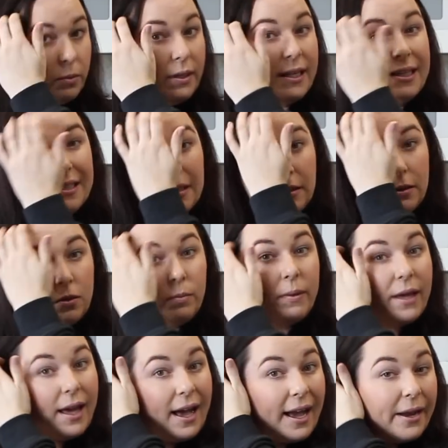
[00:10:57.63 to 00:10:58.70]
so it is a little
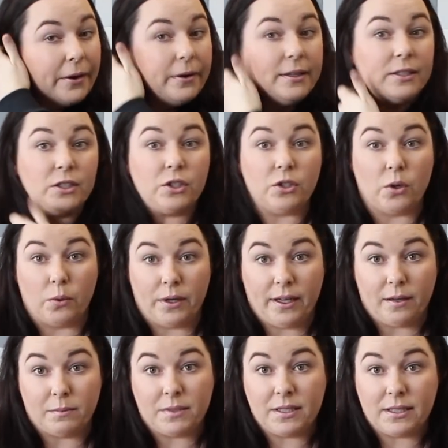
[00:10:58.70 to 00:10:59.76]
bit higher in
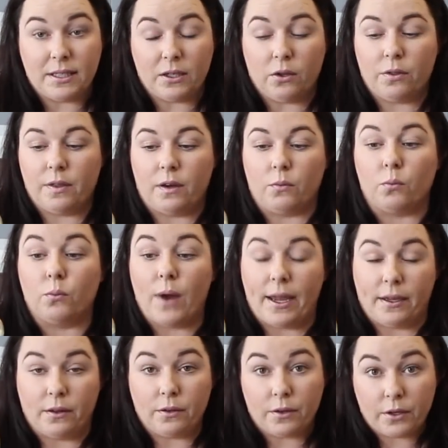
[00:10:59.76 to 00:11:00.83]
sodium still than
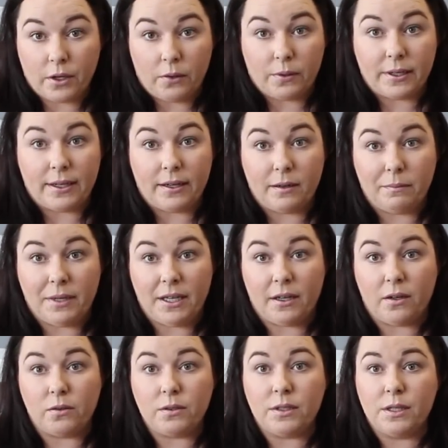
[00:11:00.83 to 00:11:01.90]
regular coconut
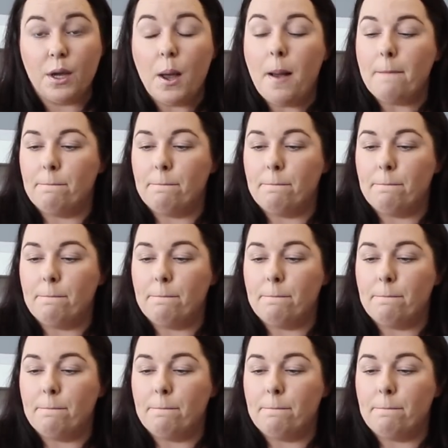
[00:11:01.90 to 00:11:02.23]
aminos,